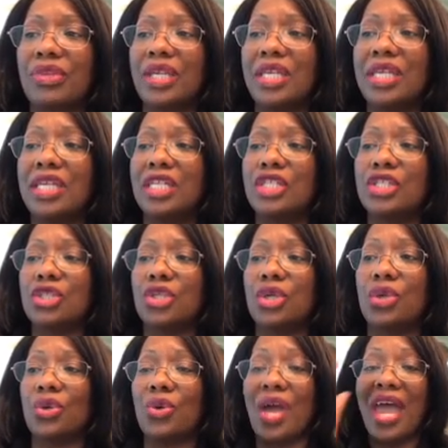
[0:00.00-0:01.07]
is
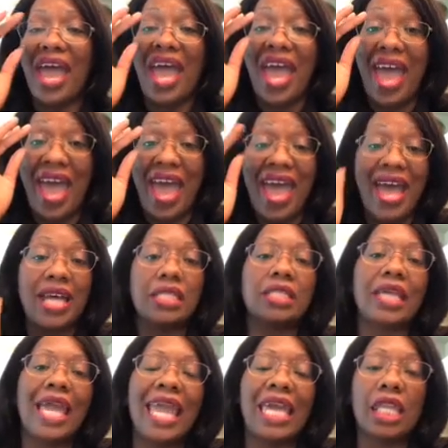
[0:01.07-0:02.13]
to ask
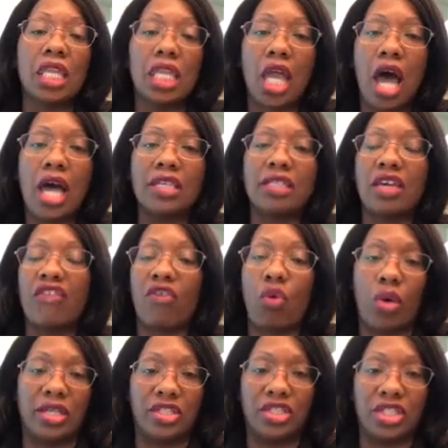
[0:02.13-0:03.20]
a lot of
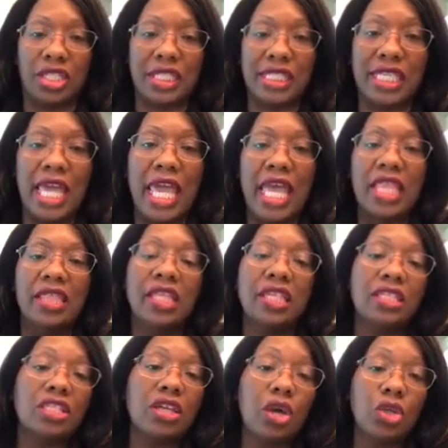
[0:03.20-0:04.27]
questions.
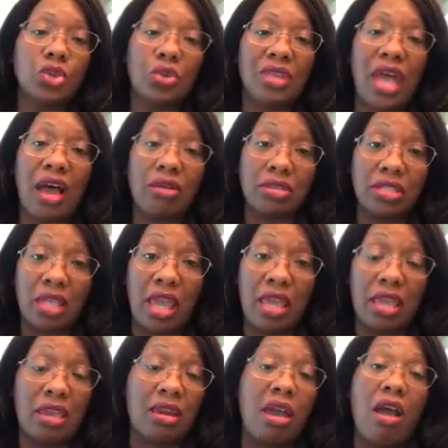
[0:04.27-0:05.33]
This goes without
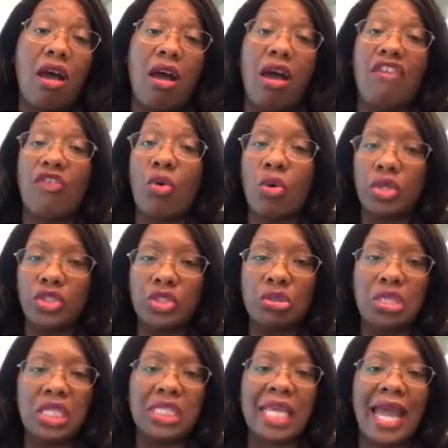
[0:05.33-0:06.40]
saying. Of course, you
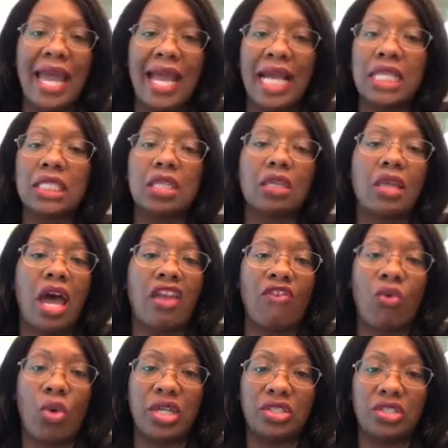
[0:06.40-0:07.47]
need to ask a lot of
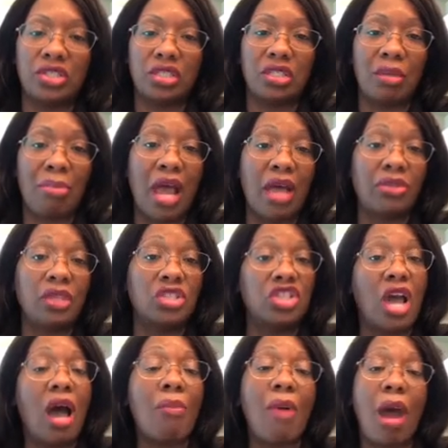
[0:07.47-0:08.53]
questions about the
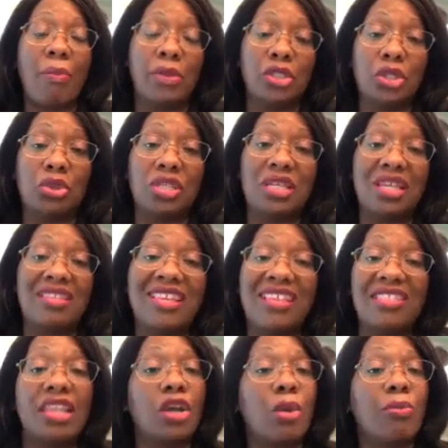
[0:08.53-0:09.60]
job opportunity that
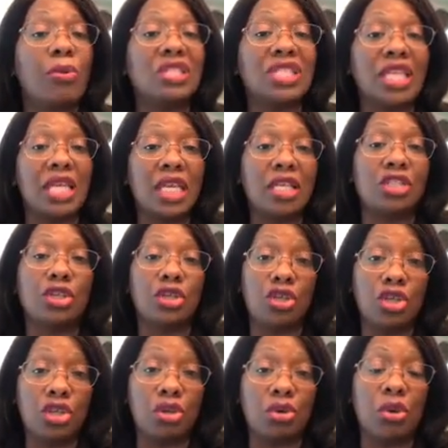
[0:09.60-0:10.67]
they're presenting to
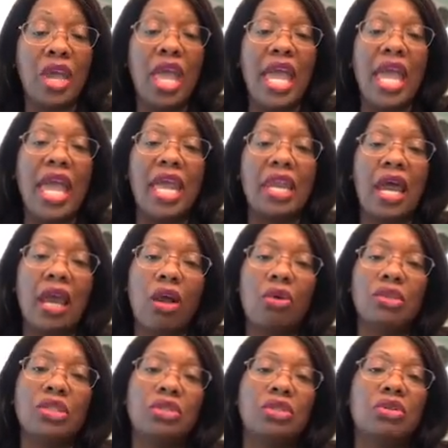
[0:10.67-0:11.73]
you. And not
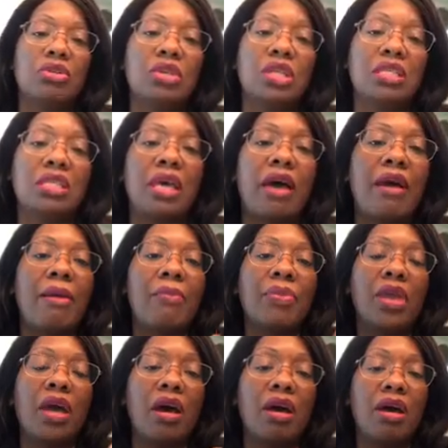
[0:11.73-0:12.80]
only do you need to
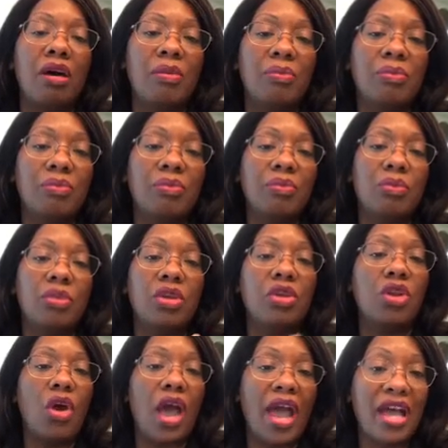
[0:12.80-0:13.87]

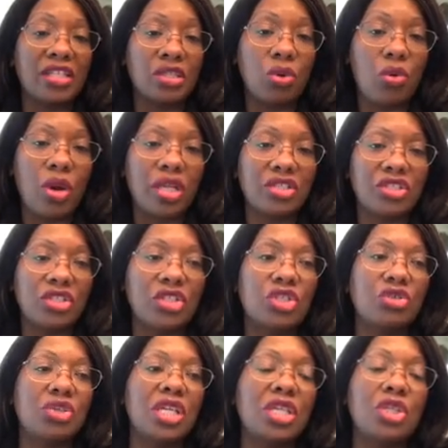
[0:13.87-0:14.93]
ask questions,
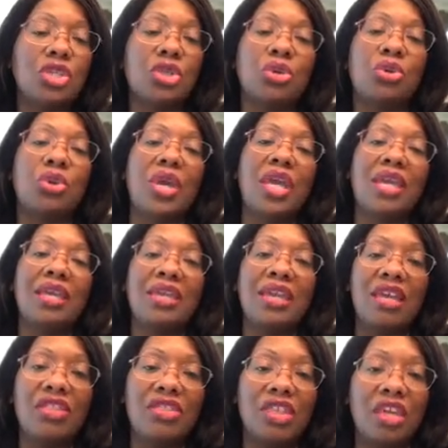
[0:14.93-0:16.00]
you need to
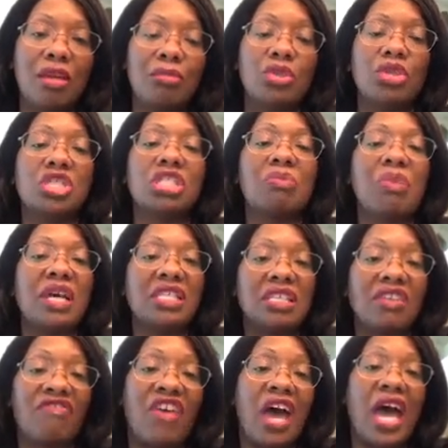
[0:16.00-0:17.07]
get them to
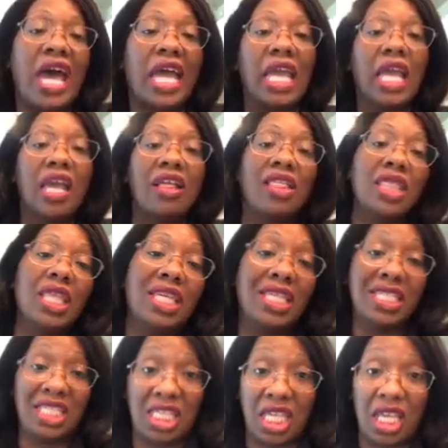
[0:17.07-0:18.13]
specify
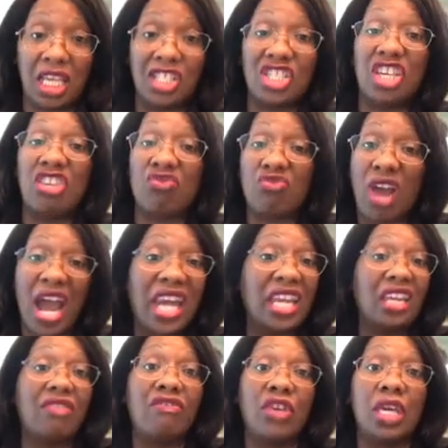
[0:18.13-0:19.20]
these things in
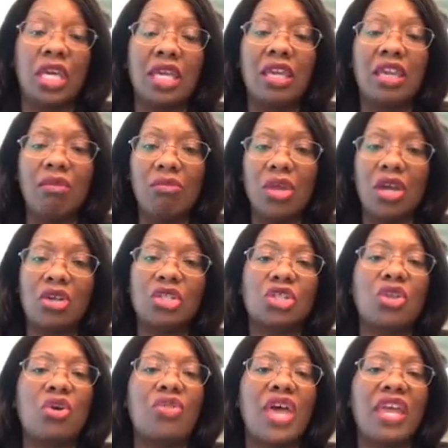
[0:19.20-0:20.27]
writing via email
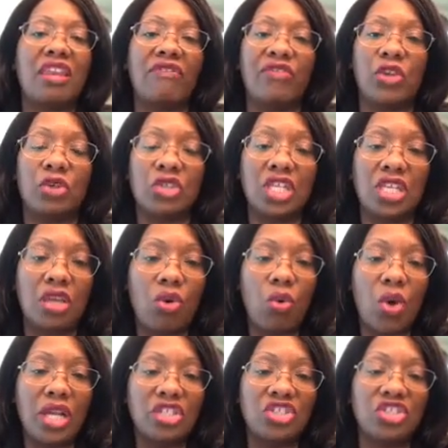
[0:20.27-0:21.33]
so that if there's any
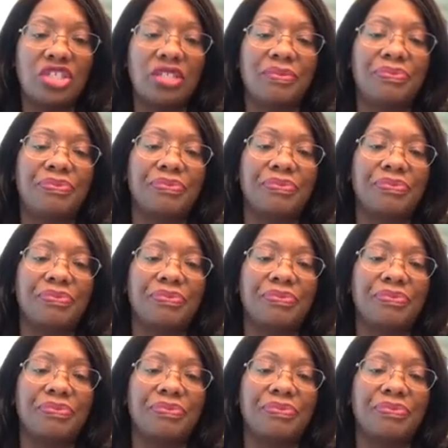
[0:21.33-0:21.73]
question